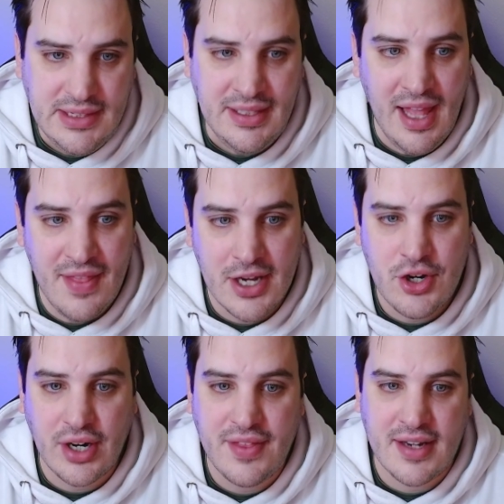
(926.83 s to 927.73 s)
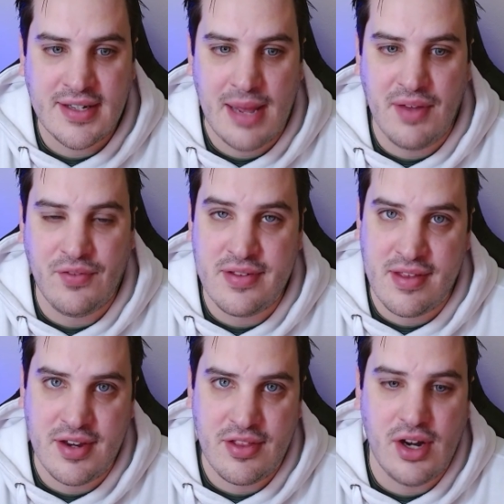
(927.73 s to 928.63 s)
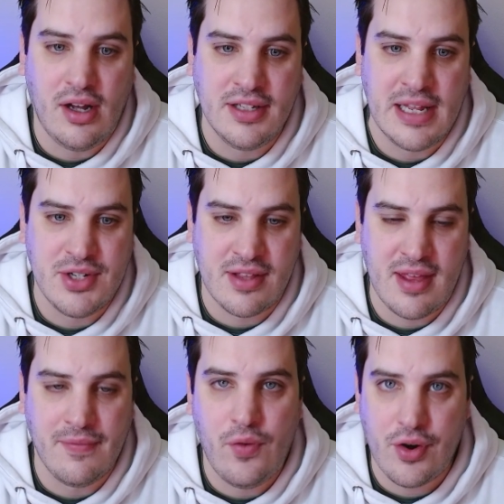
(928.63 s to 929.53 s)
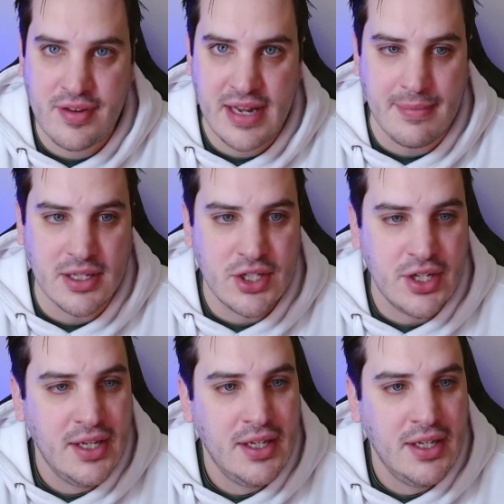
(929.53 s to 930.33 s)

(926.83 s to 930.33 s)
And then during that time, you have resistance to all damage except force damage.